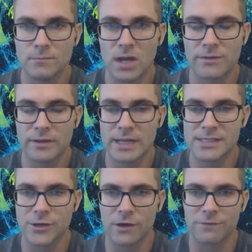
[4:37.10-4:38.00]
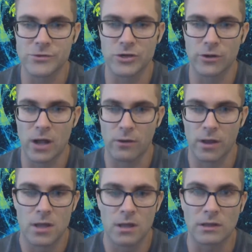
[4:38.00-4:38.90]
I think that's enough for showdown.
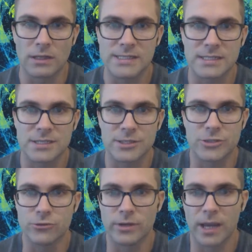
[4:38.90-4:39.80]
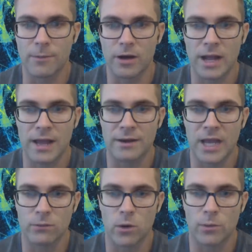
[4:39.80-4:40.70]
Let's get to the two gamer at
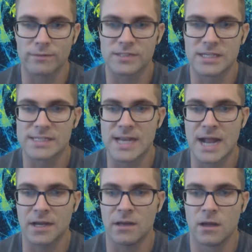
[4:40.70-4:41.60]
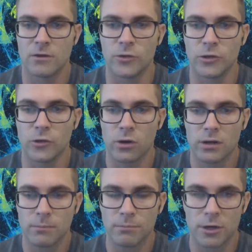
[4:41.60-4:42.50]
night where we have Cincinnati, New
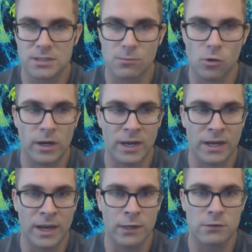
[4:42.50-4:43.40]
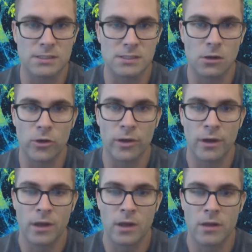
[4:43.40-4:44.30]
York, Baltimore, and Arizona.
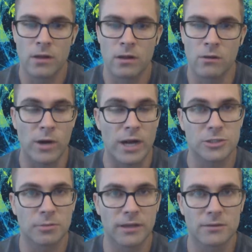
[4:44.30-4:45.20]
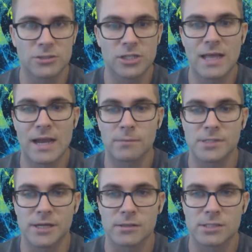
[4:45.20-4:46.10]
We're actually playing legit
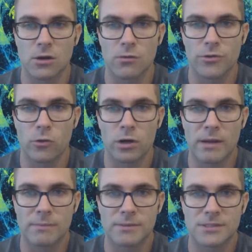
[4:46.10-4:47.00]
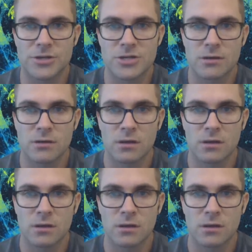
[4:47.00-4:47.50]
lineups here. So the quarterback position